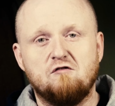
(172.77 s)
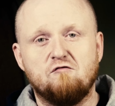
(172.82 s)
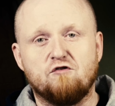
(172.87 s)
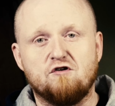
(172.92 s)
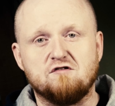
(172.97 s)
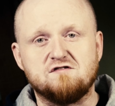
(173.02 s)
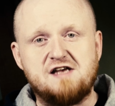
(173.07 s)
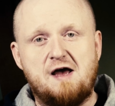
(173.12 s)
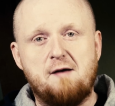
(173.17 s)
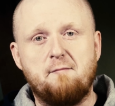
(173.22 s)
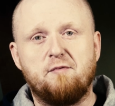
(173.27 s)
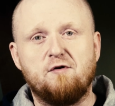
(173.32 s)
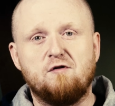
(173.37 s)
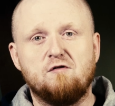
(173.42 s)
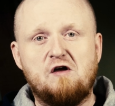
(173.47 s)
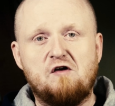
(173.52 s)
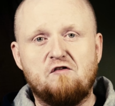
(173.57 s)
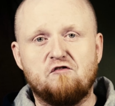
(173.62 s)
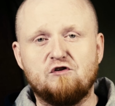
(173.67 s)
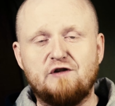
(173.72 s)
For
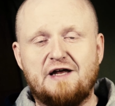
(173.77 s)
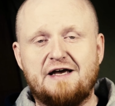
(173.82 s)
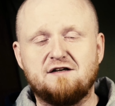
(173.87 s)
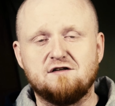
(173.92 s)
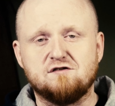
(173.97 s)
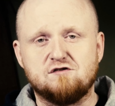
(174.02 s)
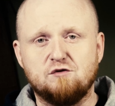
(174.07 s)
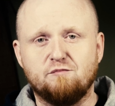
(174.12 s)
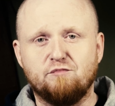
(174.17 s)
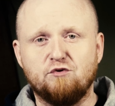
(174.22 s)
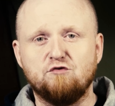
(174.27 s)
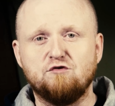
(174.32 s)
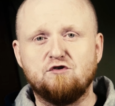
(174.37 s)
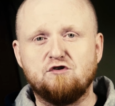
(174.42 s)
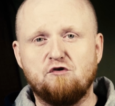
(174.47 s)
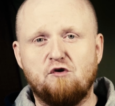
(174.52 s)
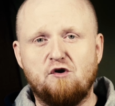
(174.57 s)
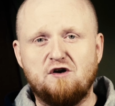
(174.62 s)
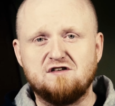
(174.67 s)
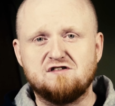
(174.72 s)
example, the latest
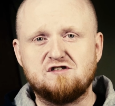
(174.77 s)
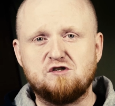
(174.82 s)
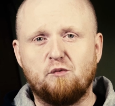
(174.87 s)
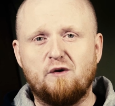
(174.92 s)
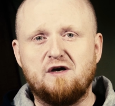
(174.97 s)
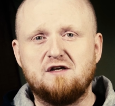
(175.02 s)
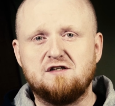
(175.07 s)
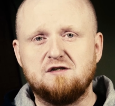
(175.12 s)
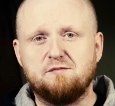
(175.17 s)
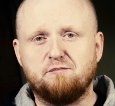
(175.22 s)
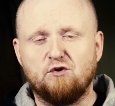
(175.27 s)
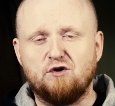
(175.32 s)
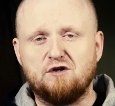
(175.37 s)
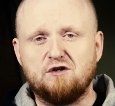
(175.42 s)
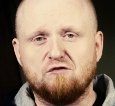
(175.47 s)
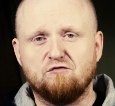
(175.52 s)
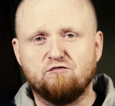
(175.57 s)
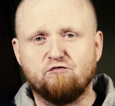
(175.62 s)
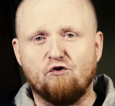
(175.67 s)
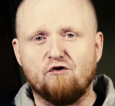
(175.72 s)
Ubuntu is
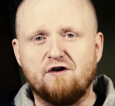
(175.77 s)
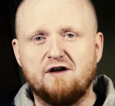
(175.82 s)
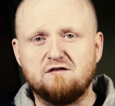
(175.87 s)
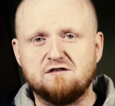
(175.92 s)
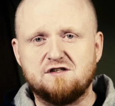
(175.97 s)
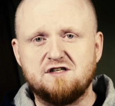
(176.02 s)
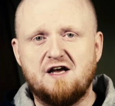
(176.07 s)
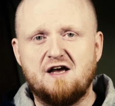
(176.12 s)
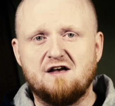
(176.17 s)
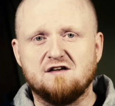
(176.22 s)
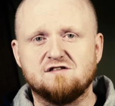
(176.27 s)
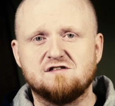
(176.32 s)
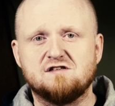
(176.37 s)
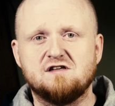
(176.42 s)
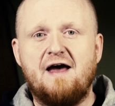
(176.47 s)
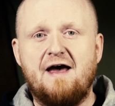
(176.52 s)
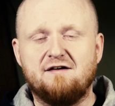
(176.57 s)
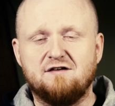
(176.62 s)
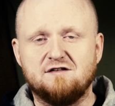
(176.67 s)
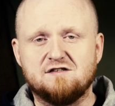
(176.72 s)
20.04 LTS,
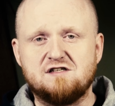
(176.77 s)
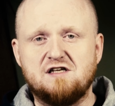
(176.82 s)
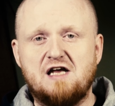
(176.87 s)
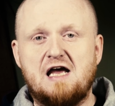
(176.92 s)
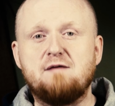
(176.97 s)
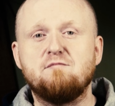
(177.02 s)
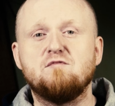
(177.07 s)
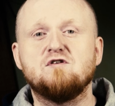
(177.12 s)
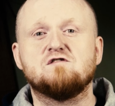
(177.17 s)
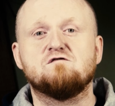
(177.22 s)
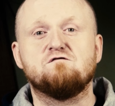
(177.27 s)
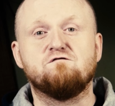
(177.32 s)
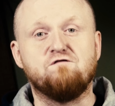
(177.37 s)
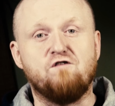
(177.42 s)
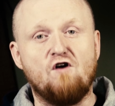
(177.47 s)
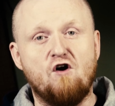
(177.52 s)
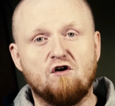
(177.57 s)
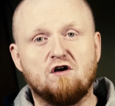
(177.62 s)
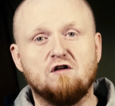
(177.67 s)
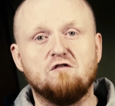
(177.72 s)
and its name is
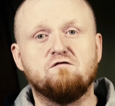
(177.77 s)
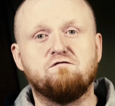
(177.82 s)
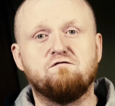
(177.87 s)
Focal